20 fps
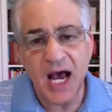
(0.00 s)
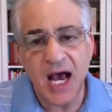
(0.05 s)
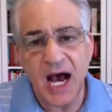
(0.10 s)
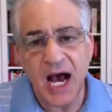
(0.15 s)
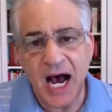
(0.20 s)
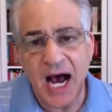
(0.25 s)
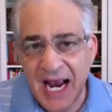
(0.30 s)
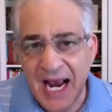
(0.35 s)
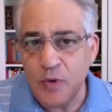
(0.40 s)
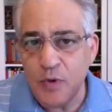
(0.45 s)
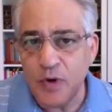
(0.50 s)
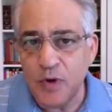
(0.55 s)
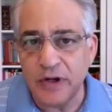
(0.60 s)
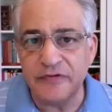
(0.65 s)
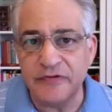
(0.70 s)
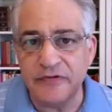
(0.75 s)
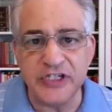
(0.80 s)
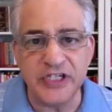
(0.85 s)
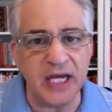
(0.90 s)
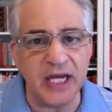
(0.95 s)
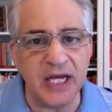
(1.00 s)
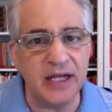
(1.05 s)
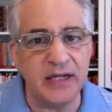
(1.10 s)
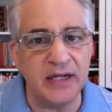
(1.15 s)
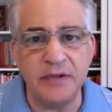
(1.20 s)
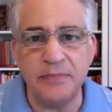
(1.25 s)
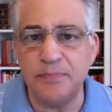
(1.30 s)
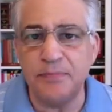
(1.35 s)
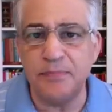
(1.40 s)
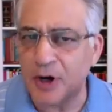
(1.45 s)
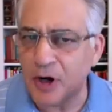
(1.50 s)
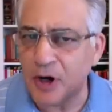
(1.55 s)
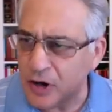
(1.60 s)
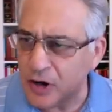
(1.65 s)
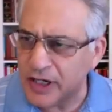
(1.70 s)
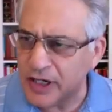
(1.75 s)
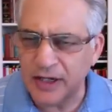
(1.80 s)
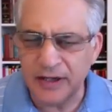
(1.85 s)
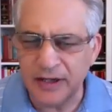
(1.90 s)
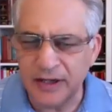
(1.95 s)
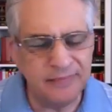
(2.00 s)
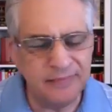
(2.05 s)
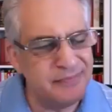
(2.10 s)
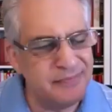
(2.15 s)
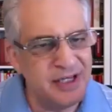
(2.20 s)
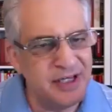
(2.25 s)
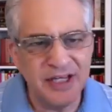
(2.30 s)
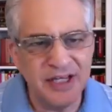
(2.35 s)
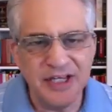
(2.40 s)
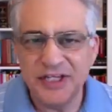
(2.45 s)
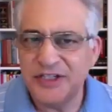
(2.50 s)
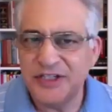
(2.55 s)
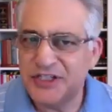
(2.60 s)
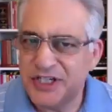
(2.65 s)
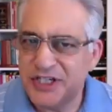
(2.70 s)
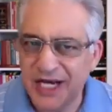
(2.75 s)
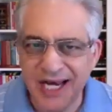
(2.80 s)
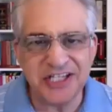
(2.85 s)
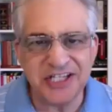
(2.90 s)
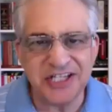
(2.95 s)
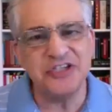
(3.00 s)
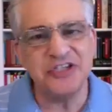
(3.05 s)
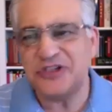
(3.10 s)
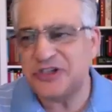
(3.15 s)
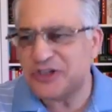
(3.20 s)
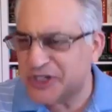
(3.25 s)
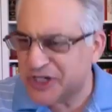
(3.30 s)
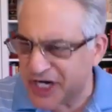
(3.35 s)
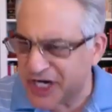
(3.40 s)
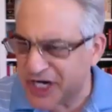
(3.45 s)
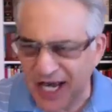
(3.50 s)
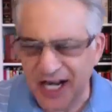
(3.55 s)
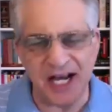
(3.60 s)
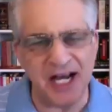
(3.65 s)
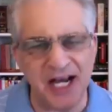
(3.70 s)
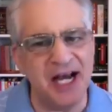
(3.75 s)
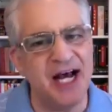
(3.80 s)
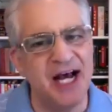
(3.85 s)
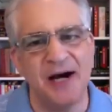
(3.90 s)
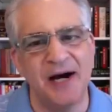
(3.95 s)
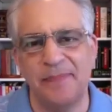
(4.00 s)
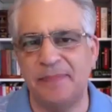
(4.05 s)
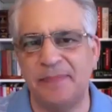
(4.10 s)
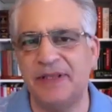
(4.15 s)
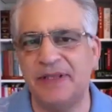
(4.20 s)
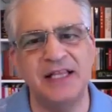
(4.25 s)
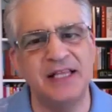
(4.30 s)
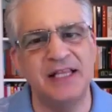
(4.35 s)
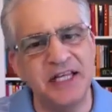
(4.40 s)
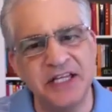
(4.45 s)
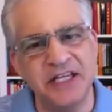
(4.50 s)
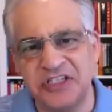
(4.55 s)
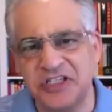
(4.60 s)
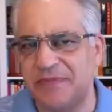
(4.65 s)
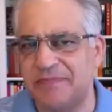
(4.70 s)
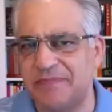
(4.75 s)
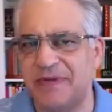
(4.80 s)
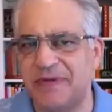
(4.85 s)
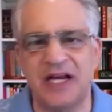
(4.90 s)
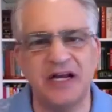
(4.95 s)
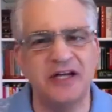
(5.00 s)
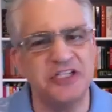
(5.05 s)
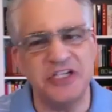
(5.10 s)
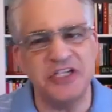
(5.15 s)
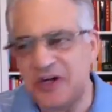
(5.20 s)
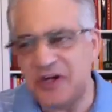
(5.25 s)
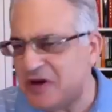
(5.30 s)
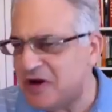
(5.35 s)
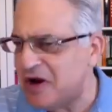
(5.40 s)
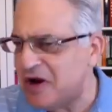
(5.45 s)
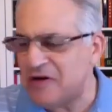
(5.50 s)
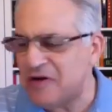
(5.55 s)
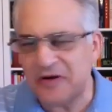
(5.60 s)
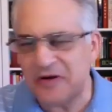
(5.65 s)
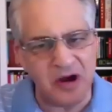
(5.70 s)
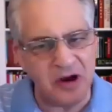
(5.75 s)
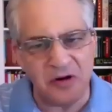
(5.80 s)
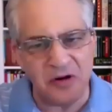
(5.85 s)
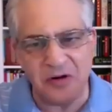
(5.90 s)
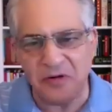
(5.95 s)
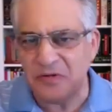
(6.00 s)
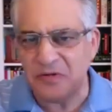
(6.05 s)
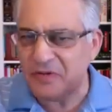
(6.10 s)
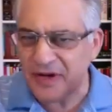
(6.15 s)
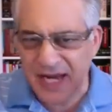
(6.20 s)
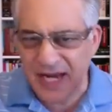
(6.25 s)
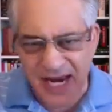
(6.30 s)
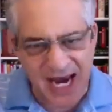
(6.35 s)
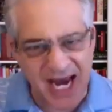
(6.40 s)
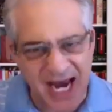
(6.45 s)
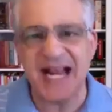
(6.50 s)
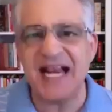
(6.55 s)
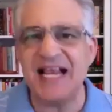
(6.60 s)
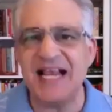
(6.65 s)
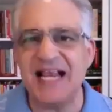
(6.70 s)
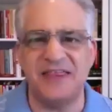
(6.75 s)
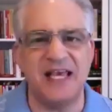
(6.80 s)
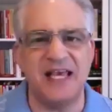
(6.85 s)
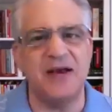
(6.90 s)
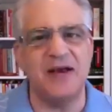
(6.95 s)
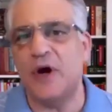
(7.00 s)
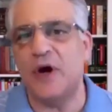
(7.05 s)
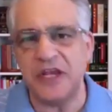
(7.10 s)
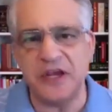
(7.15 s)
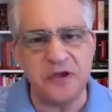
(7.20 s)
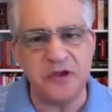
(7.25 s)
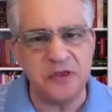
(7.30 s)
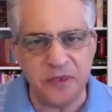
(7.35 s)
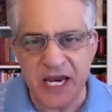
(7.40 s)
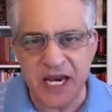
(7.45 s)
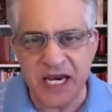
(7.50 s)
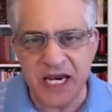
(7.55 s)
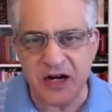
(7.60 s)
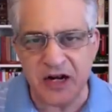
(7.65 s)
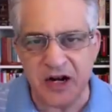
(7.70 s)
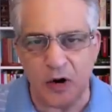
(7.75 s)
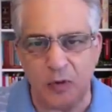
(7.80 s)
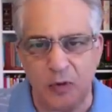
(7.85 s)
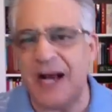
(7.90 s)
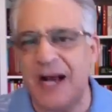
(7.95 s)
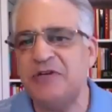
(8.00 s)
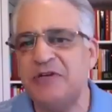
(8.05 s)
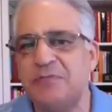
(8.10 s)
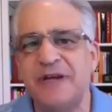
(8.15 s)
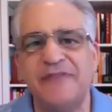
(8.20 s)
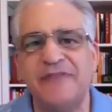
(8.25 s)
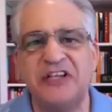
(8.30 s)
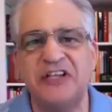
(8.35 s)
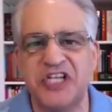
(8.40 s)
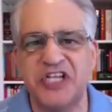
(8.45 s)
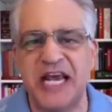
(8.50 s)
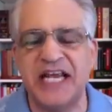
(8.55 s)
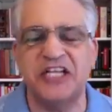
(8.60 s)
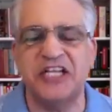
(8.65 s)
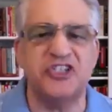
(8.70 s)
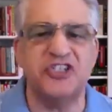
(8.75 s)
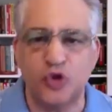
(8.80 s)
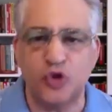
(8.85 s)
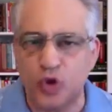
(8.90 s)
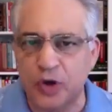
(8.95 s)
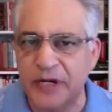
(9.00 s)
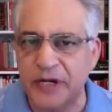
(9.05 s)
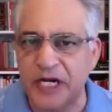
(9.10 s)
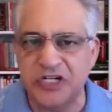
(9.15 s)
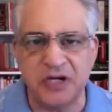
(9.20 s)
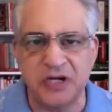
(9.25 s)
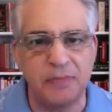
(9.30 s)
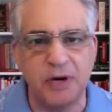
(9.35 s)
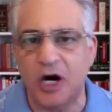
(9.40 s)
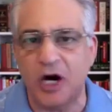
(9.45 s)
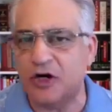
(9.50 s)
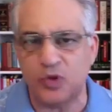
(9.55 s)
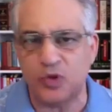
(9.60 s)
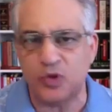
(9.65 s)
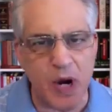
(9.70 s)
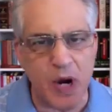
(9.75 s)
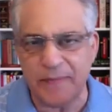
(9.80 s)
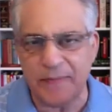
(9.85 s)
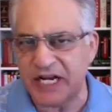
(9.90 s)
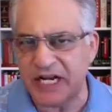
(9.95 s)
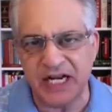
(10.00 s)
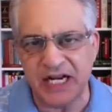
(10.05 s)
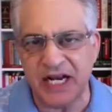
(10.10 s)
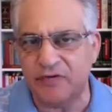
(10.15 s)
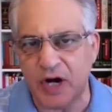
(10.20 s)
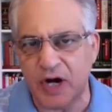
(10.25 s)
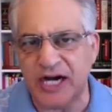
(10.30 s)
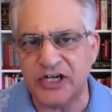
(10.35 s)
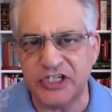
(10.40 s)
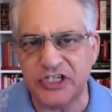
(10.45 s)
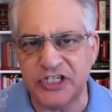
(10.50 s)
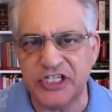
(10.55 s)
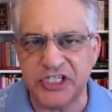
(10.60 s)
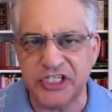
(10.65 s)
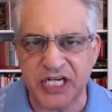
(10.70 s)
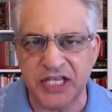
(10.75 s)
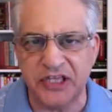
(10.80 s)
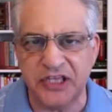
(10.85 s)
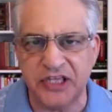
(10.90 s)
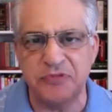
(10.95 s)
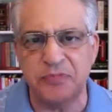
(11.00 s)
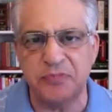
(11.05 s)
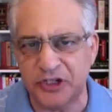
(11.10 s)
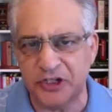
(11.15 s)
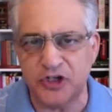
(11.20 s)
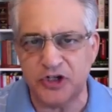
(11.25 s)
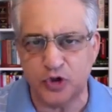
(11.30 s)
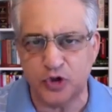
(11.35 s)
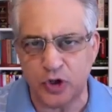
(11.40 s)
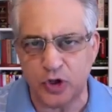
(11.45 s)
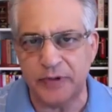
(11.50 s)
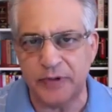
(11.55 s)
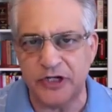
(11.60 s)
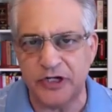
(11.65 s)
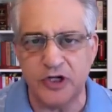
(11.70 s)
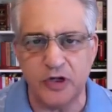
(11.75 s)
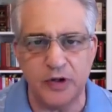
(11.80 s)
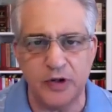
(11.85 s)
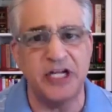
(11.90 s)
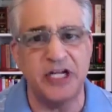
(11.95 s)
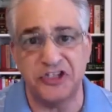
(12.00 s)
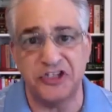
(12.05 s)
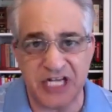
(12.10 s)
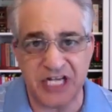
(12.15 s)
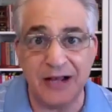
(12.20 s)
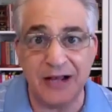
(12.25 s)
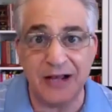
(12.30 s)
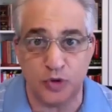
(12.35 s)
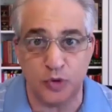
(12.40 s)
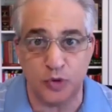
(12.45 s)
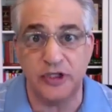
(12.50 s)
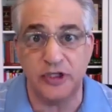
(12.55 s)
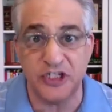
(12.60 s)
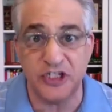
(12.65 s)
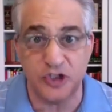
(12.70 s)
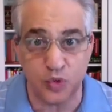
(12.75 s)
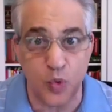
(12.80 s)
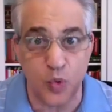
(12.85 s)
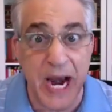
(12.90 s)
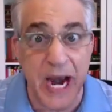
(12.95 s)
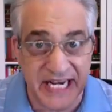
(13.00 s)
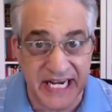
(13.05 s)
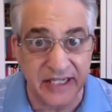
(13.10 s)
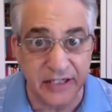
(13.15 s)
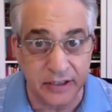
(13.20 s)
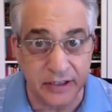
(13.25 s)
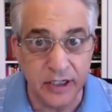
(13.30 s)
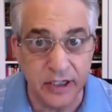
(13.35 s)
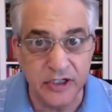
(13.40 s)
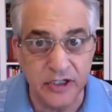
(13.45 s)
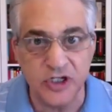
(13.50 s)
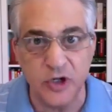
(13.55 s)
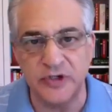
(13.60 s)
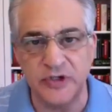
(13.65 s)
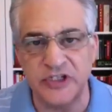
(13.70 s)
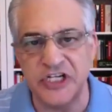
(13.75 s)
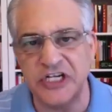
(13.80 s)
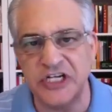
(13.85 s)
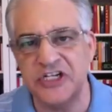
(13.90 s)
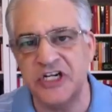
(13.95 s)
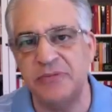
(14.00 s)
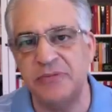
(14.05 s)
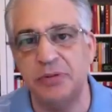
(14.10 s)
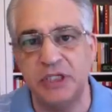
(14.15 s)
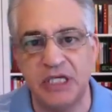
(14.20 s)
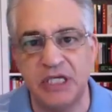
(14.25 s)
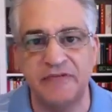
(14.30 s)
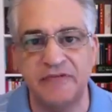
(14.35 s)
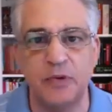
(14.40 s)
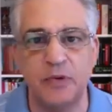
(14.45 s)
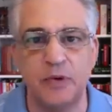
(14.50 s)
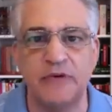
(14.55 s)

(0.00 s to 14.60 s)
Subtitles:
I would have said, Burg, just shut up and listen, because you don't know anything what you think. It reminds me of that saying. It's attributed to Mark Twain, but he never actually said this, but it's attributed to him, and it sounds really Twainian, so it's easy to believe he would